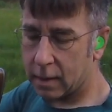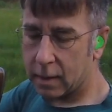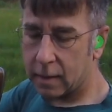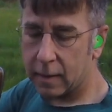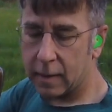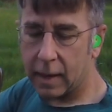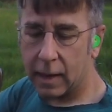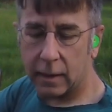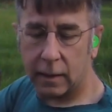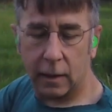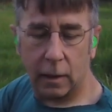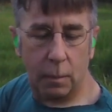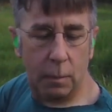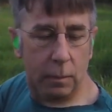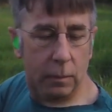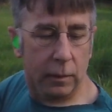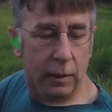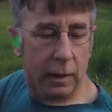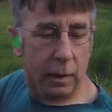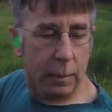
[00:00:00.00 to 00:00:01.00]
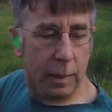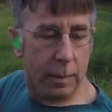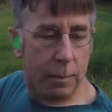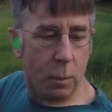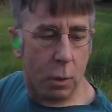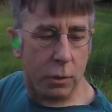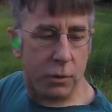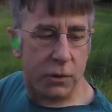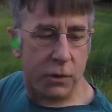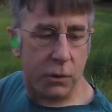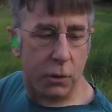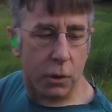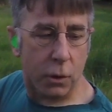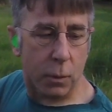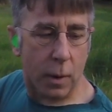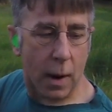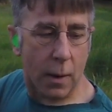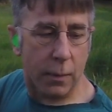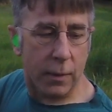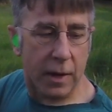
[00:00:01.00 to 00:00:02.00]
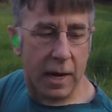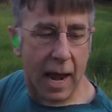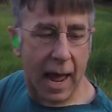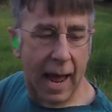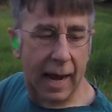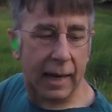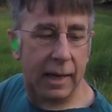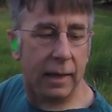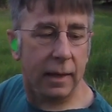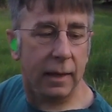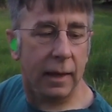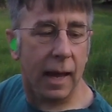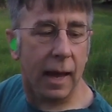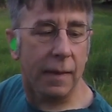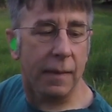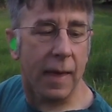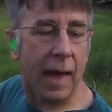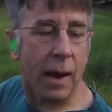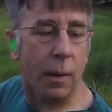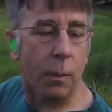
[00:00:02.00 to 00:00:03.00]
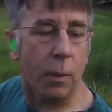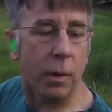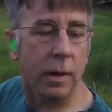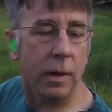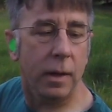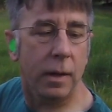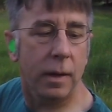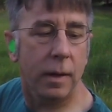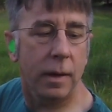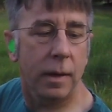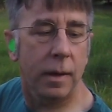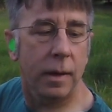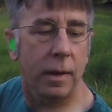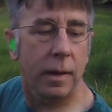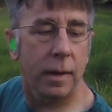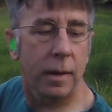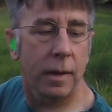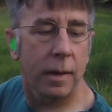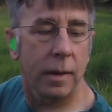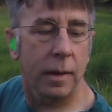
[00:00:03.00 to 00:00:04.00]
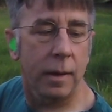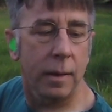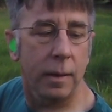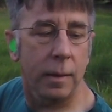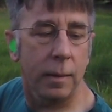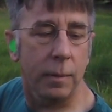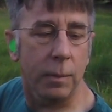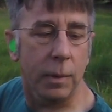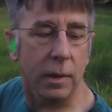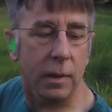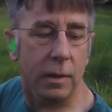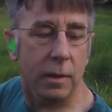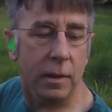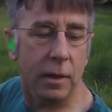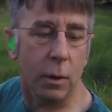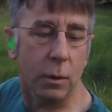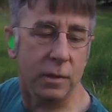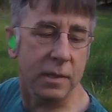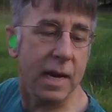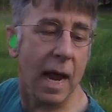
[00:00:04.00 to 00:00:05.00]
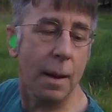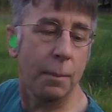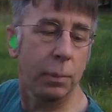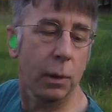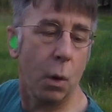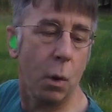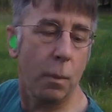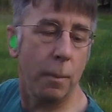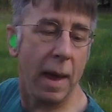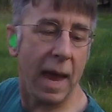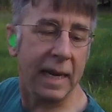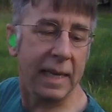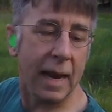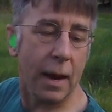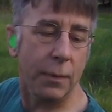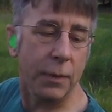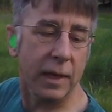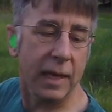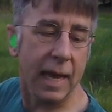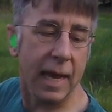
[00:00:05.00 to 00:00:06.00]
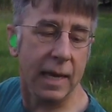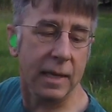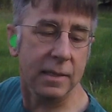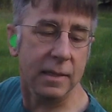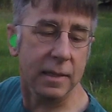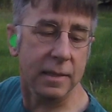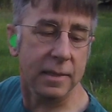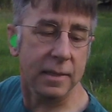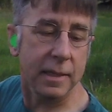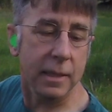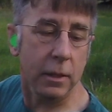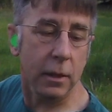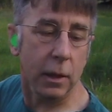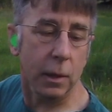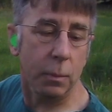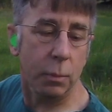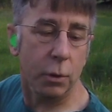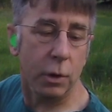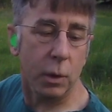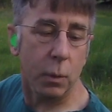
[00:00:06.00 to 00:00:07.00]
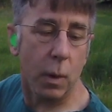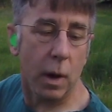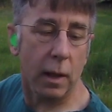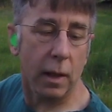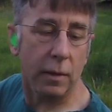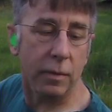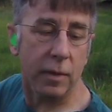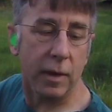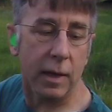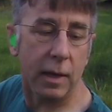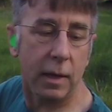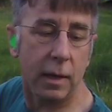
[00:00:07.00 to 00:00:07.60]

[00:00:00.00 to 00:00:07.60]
That little bit more soot around the neck on that one, but you know, it's not blowing back down the case. It's sealing pretty well, I think.